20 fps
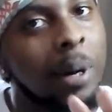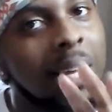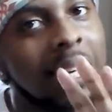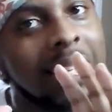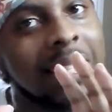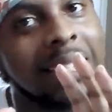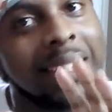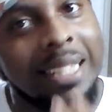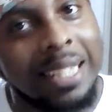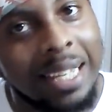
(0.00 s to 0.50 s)
But
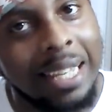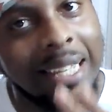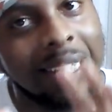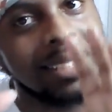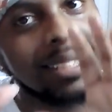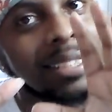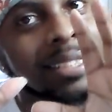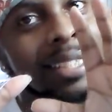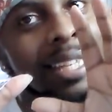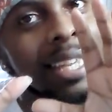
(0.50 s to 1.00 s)
it
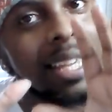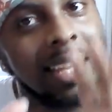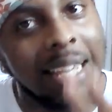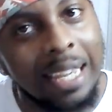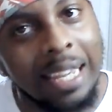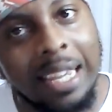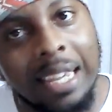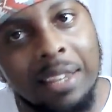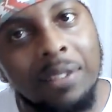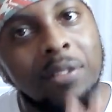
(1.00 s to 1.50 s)
gets
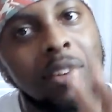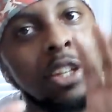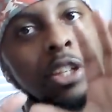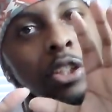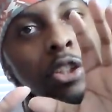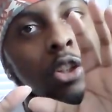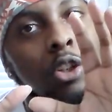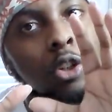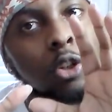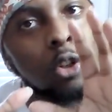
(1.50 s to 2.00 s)

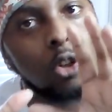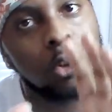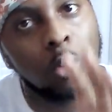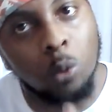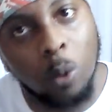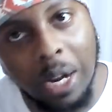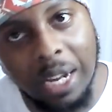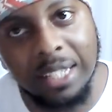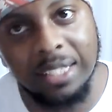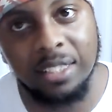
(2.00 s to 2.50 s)
even
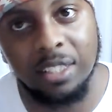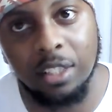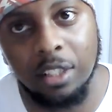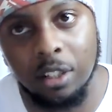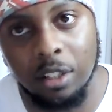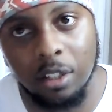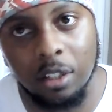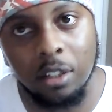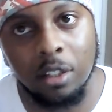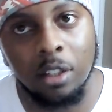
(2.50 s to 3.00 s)

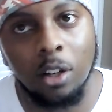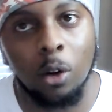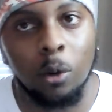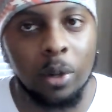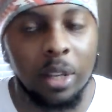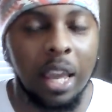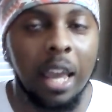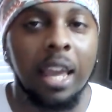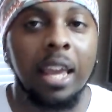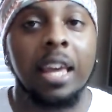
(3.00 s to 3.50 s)
crazier
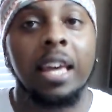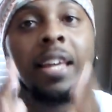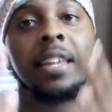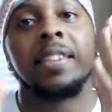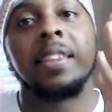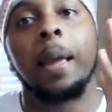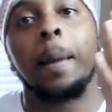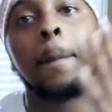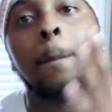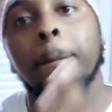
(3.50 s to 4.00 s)
okay?
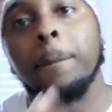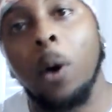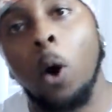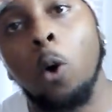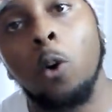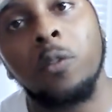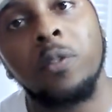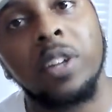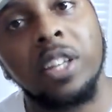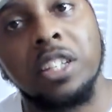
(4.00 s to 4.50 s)
They
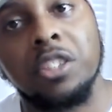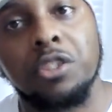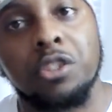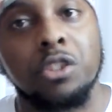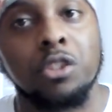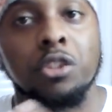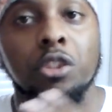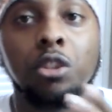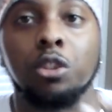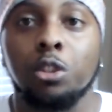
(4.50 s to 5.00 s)
both
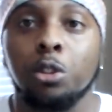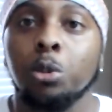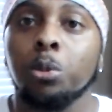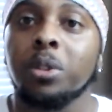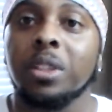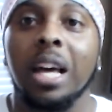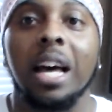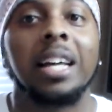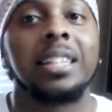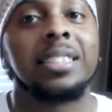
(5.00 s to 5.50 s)
entered the
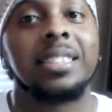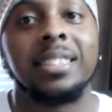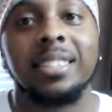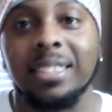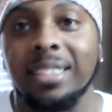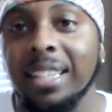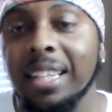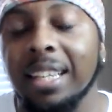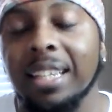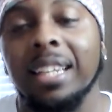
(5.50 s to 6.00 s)

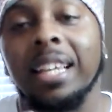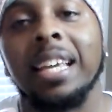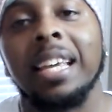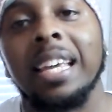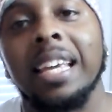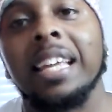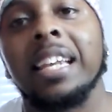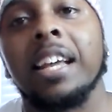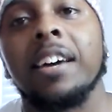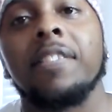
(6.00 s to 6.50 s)
2010
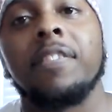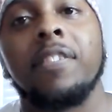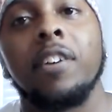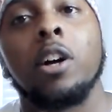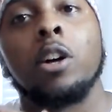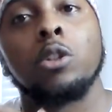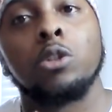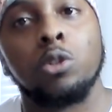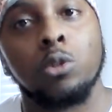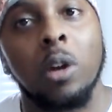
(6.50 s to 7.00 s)

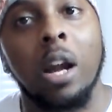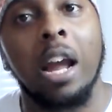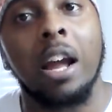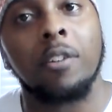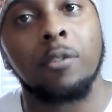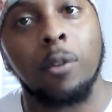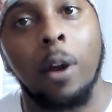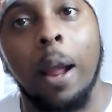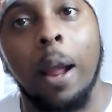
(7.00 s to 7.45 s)
NFL draft,